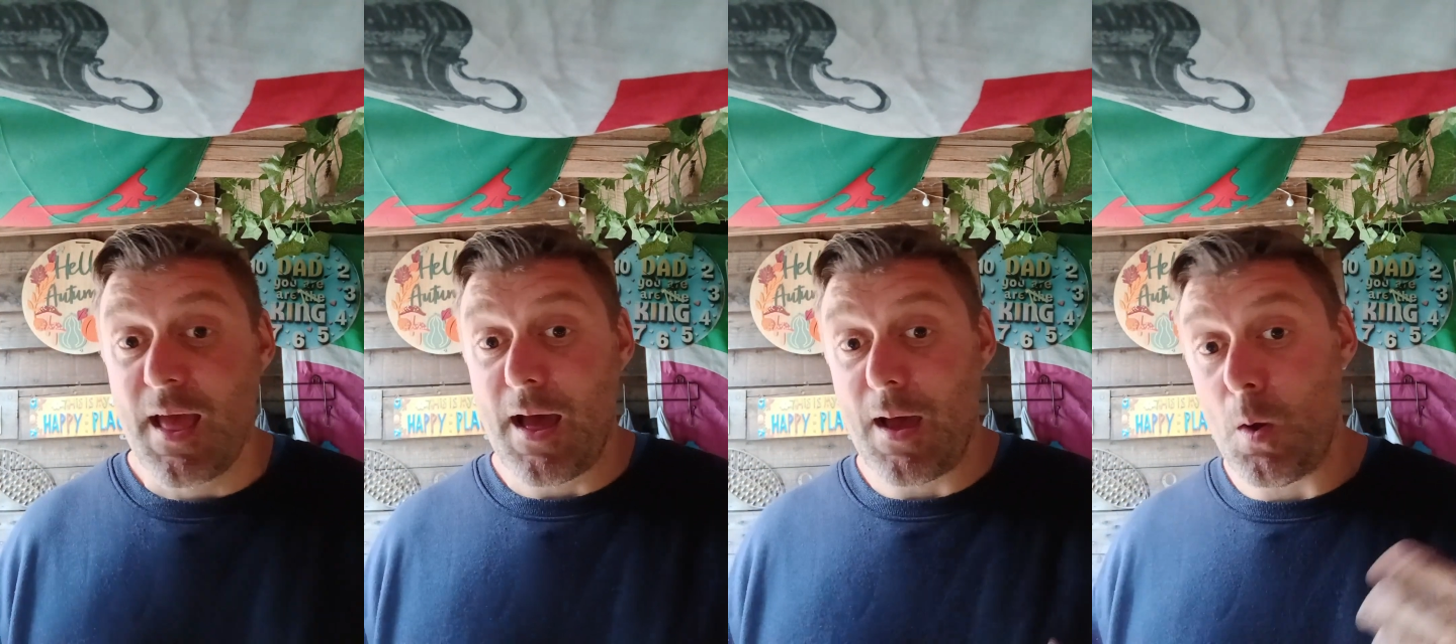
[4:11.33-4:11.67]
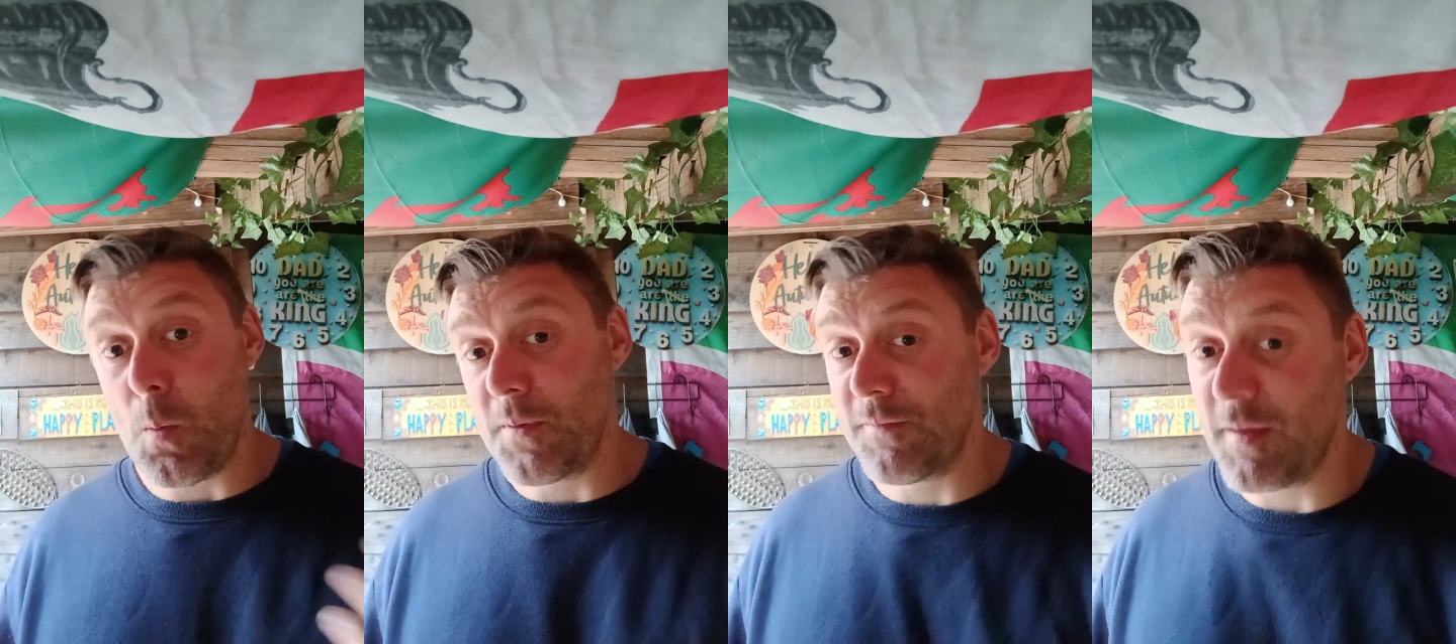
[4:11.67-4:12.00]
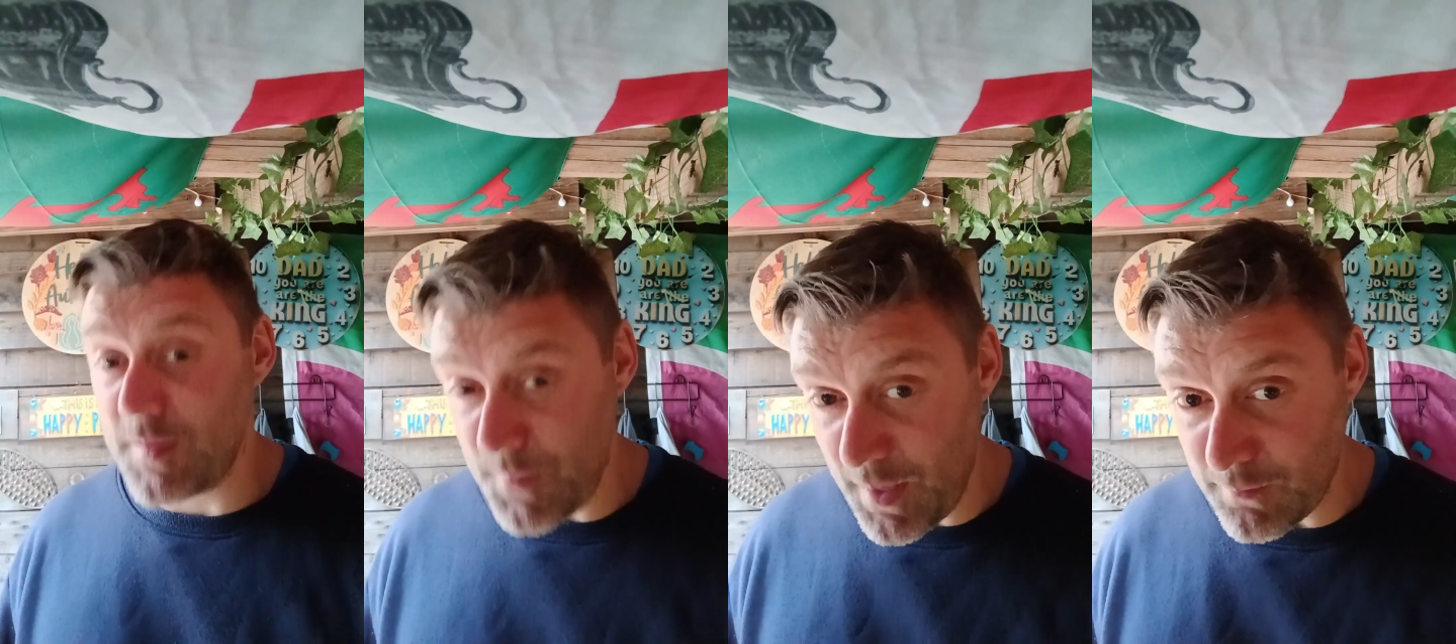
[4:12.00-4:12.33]
I hope you find
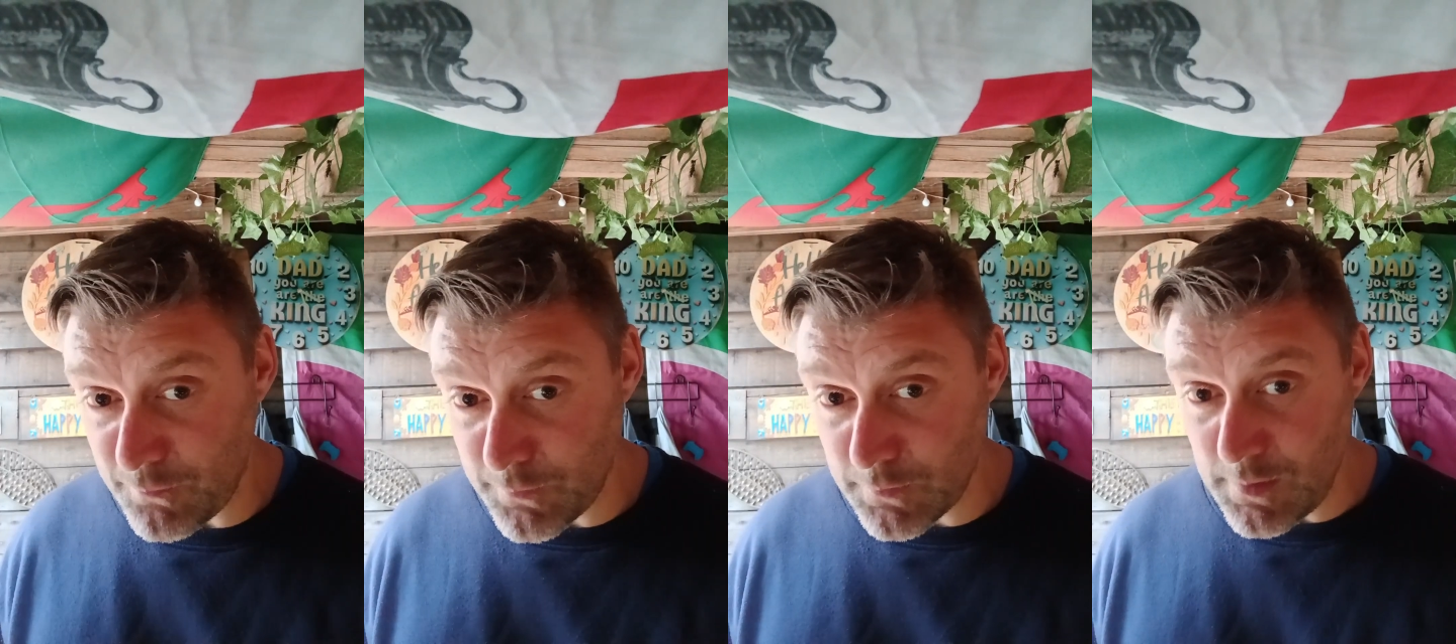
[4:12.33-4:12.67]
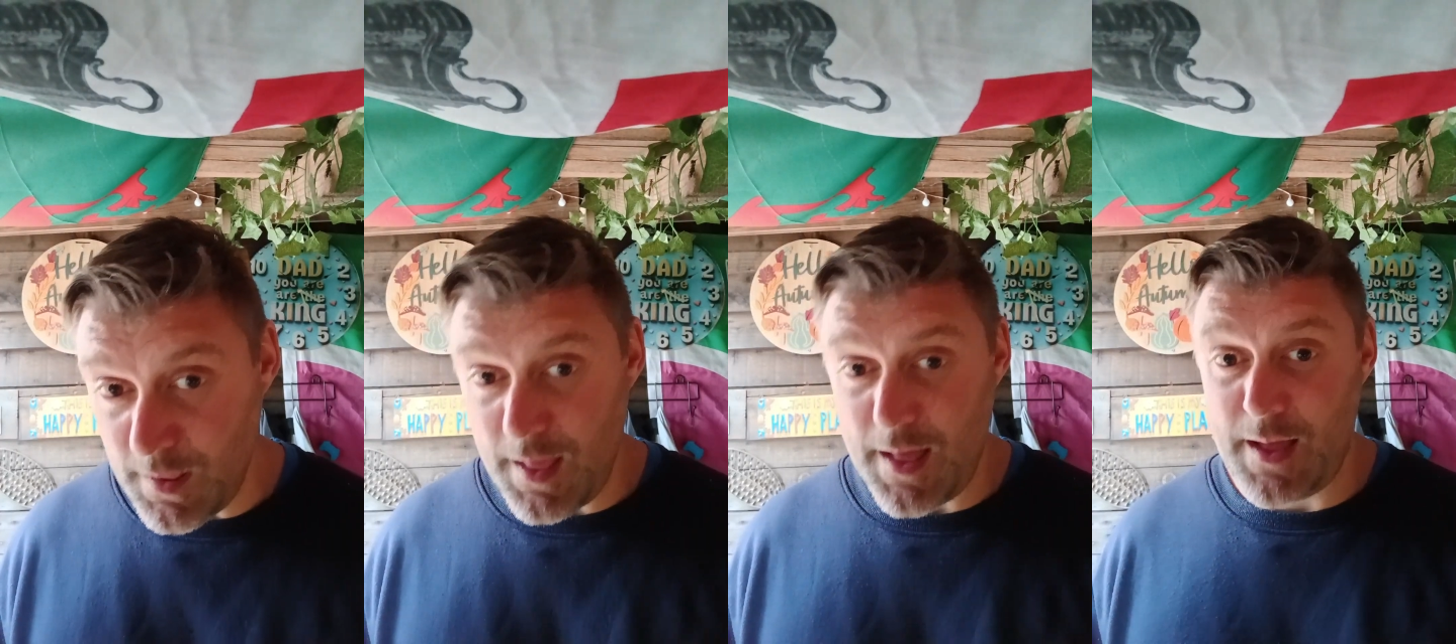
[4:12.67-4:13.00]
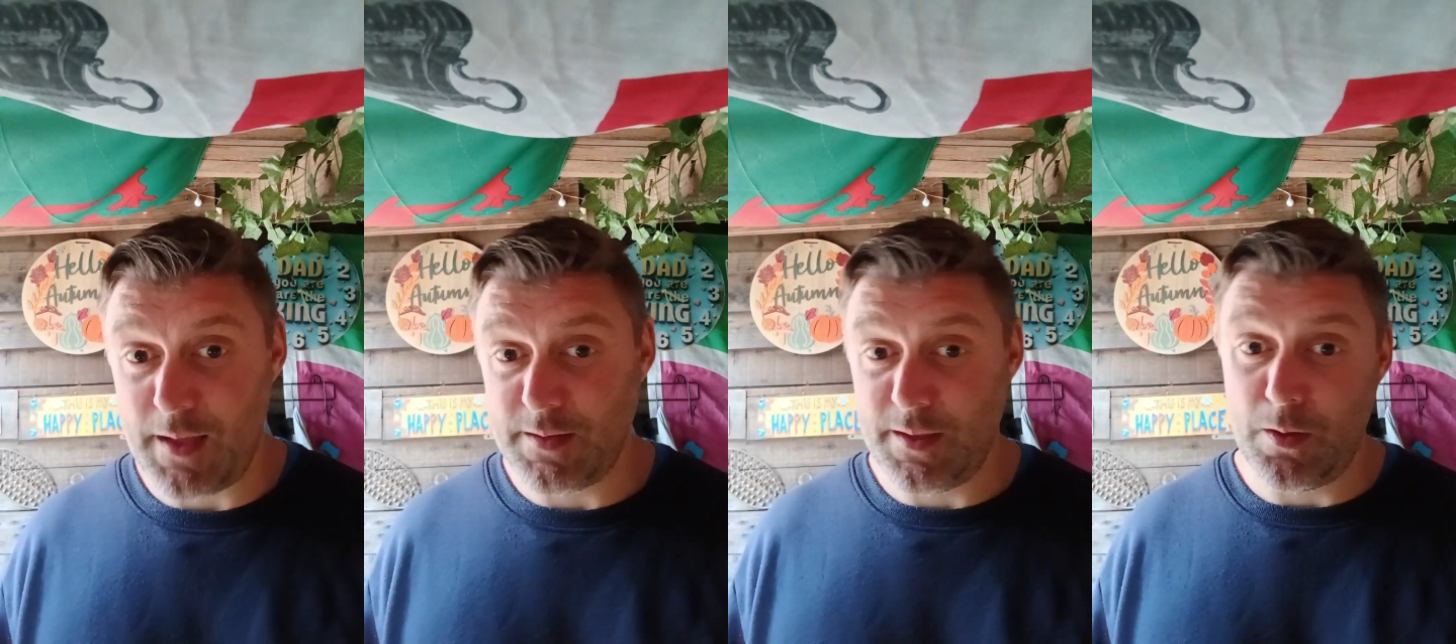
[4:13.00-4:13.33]
them helpful,
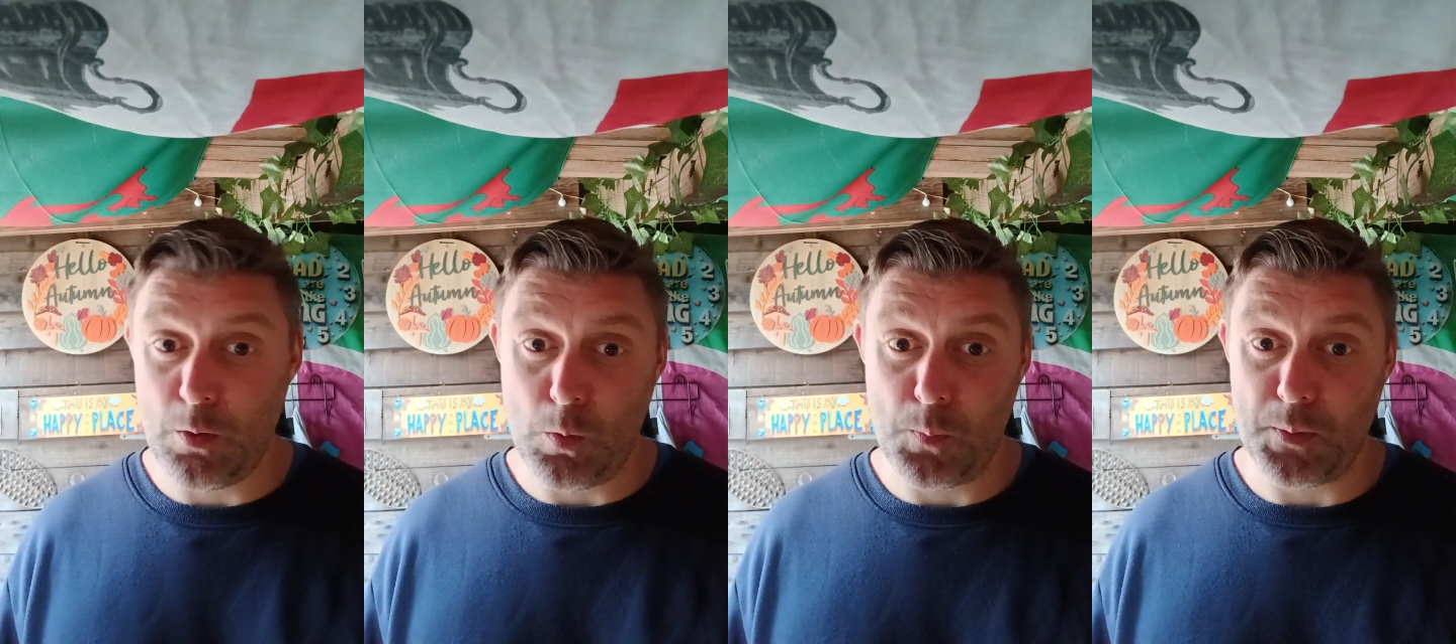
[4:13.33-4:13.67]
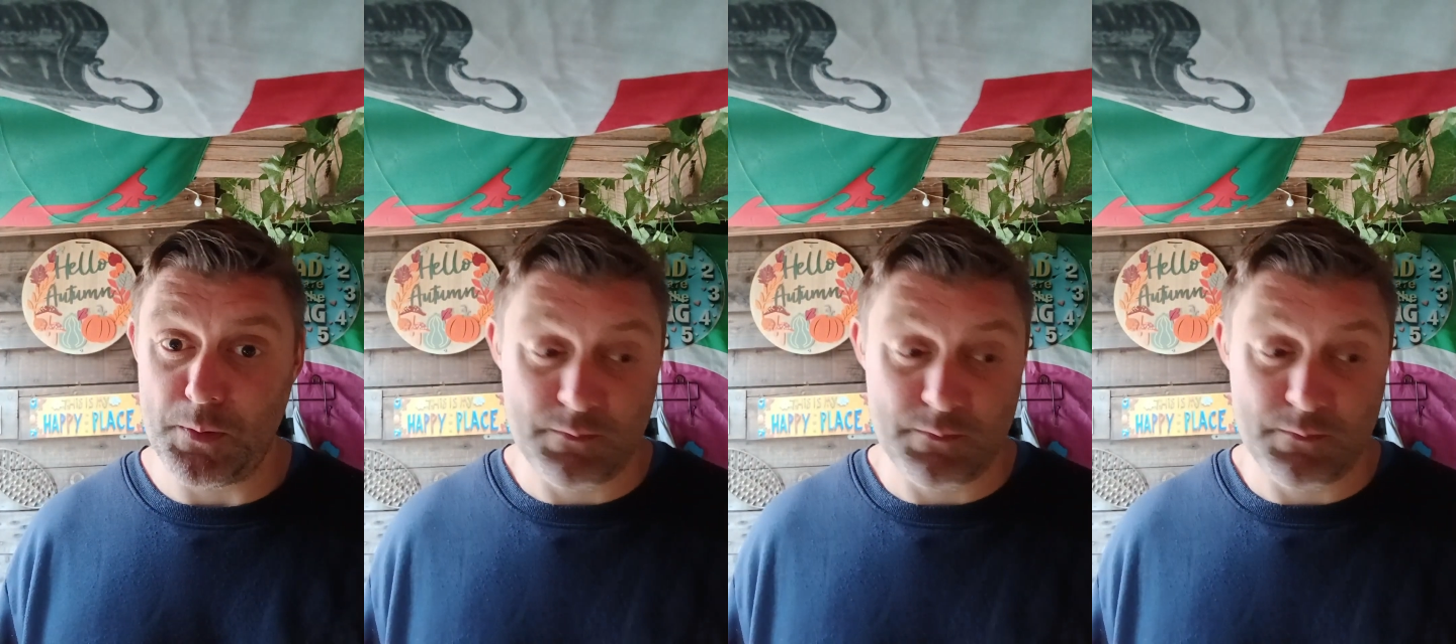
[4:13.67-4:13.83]
and I hope